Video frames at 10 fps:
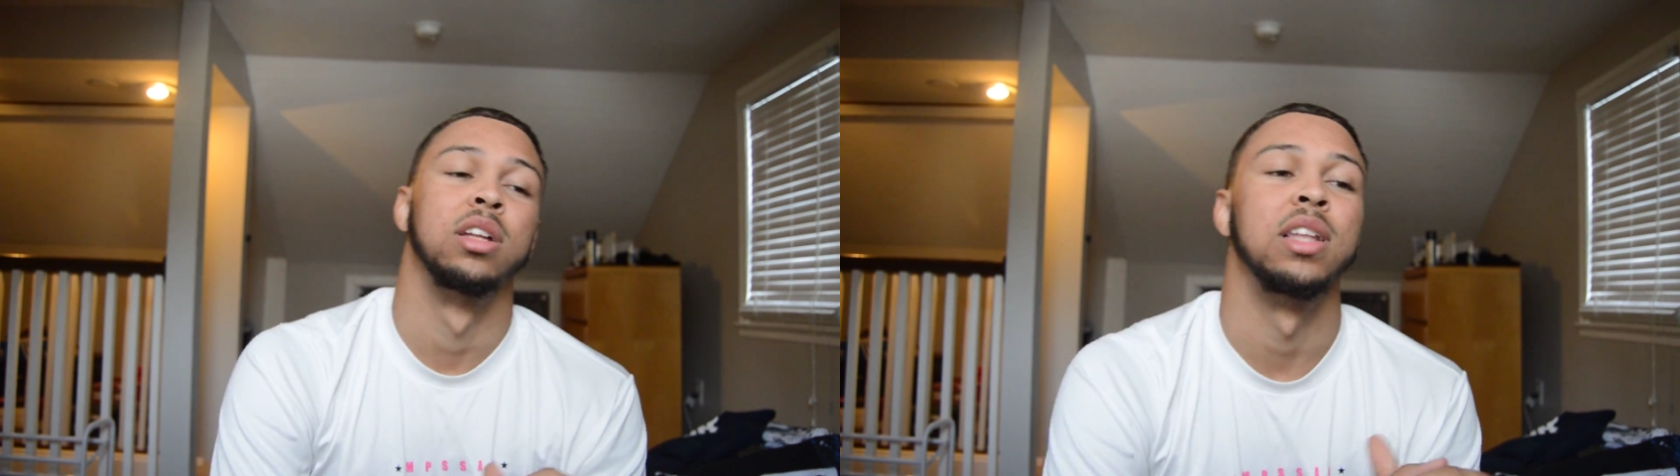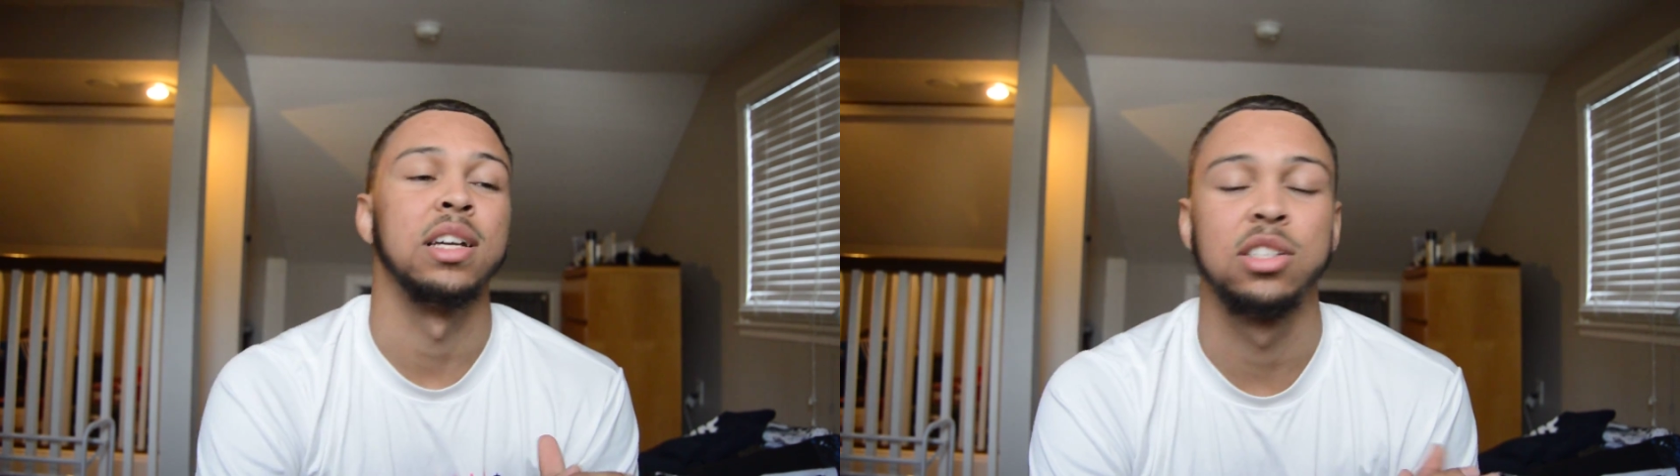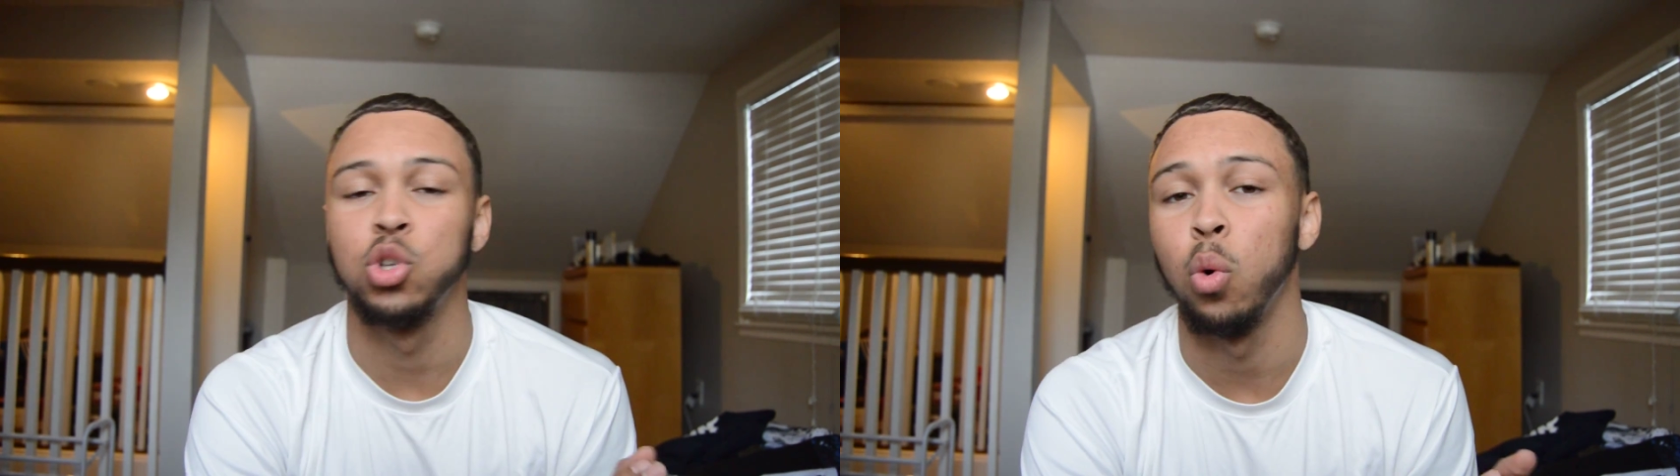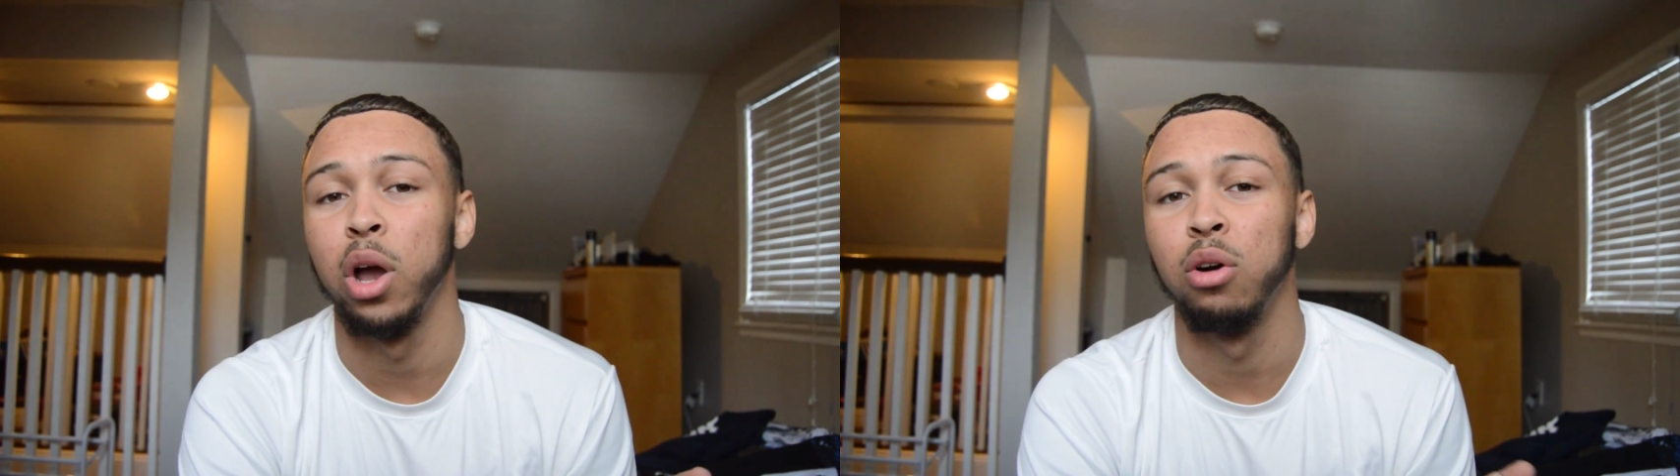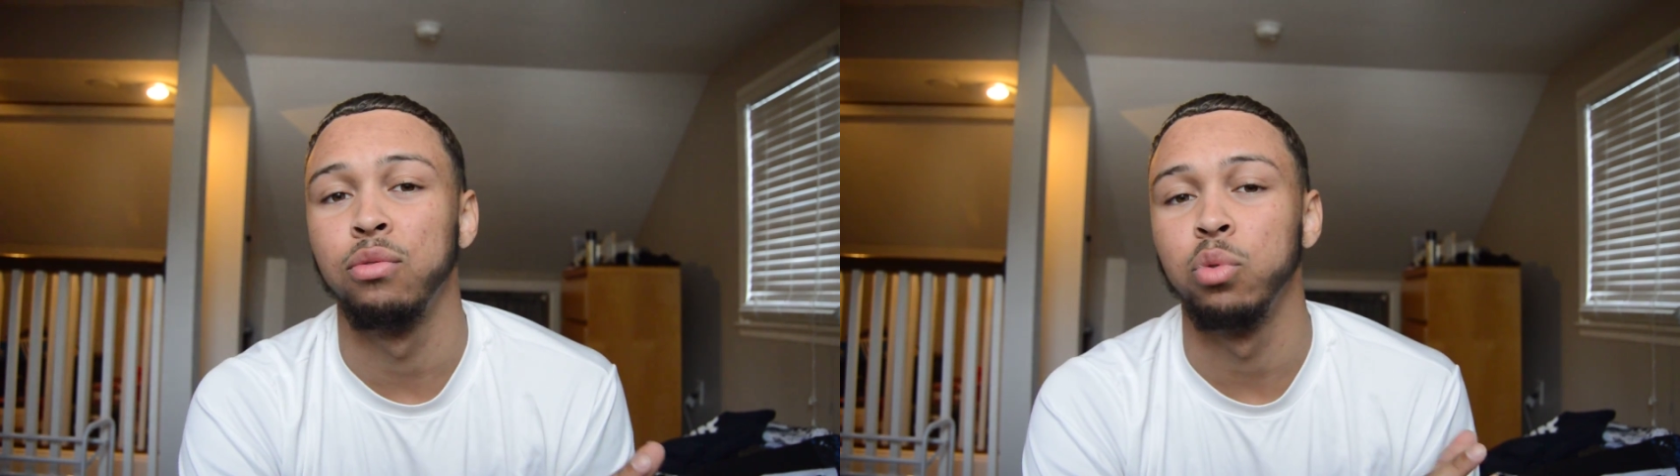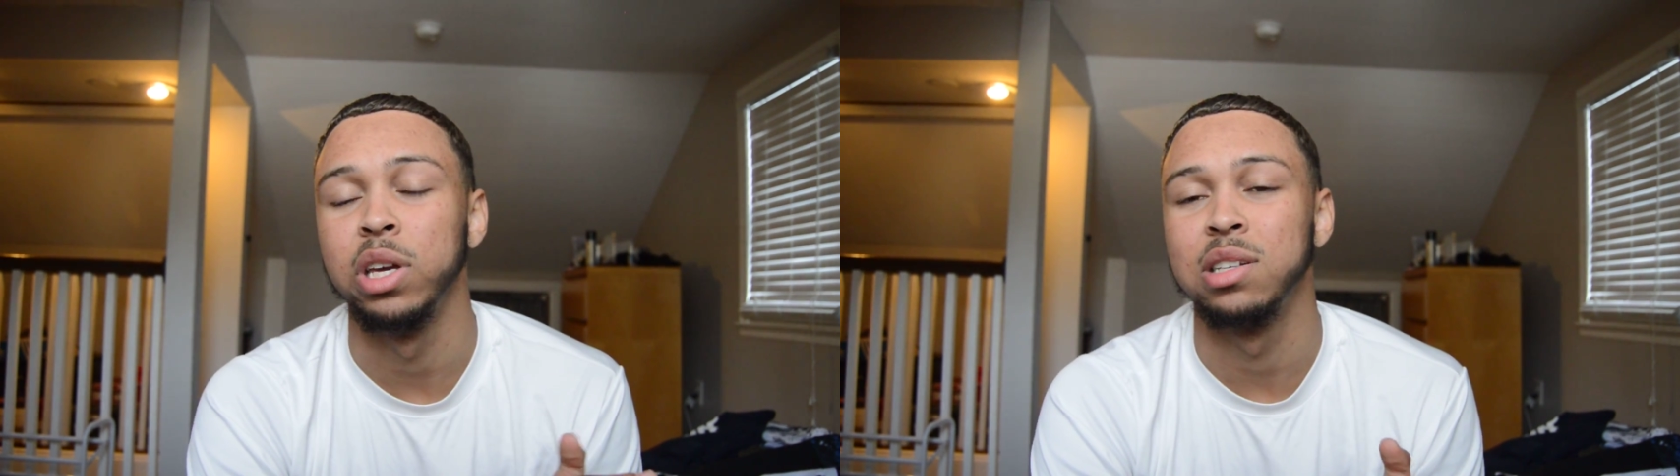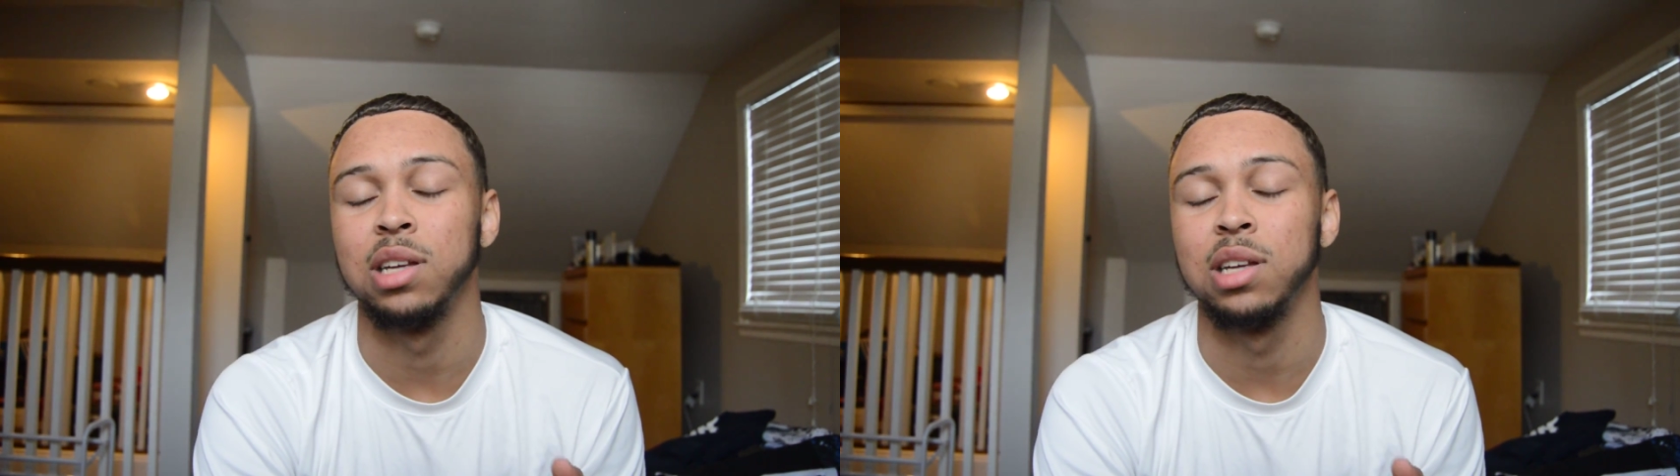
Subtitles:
That's 12 weeks.